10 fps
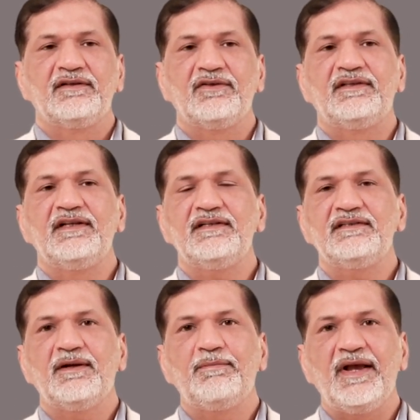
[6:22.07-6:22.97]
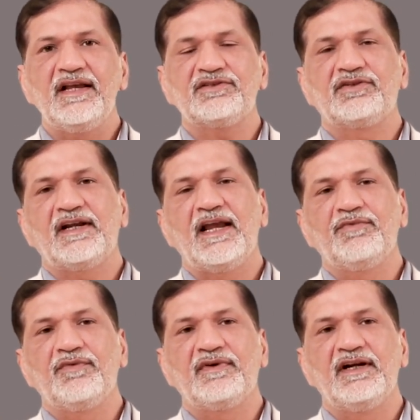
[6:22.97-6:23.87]
So this is the best
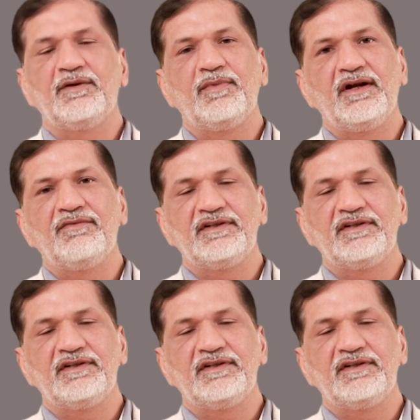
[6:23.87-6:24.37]
type of treatment